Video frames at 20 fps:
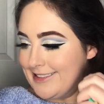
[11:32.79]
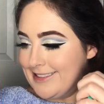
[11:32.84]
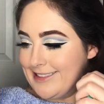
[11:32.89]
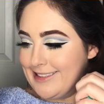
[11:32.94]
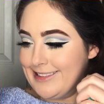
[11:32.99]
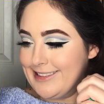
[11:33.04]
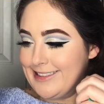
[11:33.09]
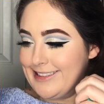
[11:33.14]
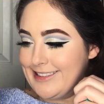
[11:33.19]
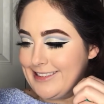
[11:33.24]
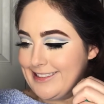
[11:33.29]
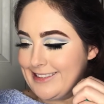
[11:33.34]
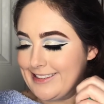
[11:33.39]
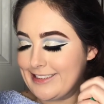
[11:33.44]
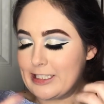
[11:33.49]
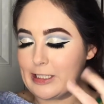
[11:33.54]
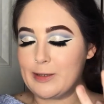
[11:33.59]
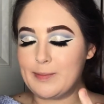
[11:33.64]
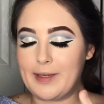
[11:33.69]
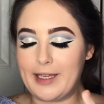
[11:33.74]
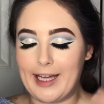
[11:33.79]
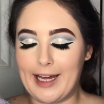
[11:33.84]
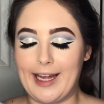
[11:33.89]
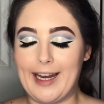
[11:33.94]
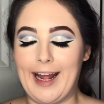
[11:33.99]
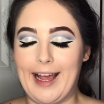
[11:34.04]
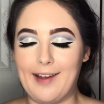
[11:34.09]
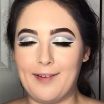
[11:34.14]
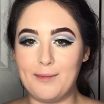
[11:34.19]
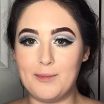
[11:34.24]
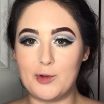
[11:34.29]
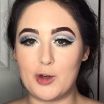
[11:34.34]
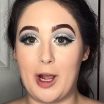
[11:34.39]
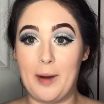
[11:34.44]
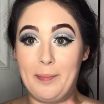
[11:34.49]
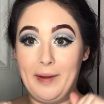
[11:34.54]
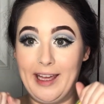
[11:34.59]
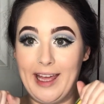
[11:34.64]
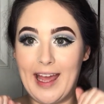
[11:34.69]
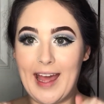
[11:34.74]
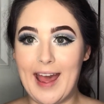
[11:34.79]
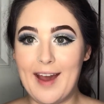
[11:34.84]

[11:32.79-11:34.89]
Ooh, oh my god, I am dropping